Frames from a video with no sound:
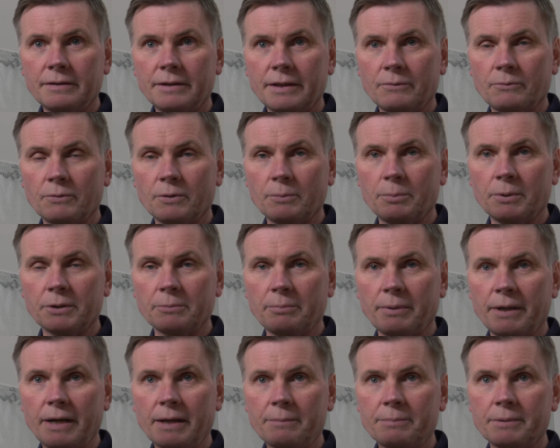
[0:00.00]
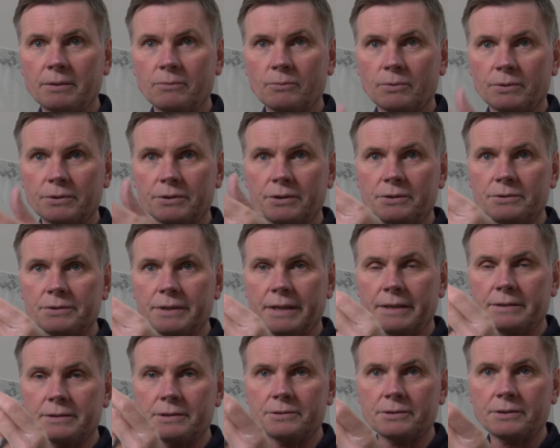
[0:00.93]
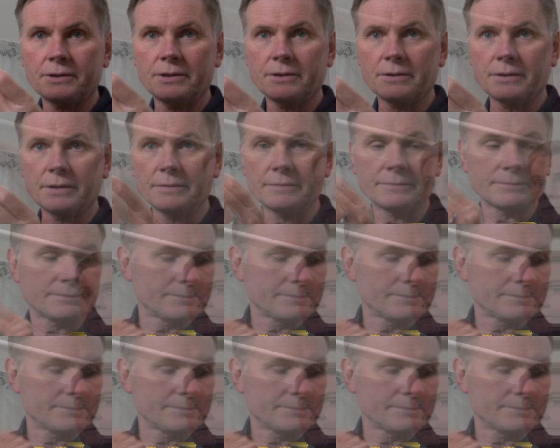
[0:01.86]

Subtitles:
And when we put the pipe in, we'll use that to secure it.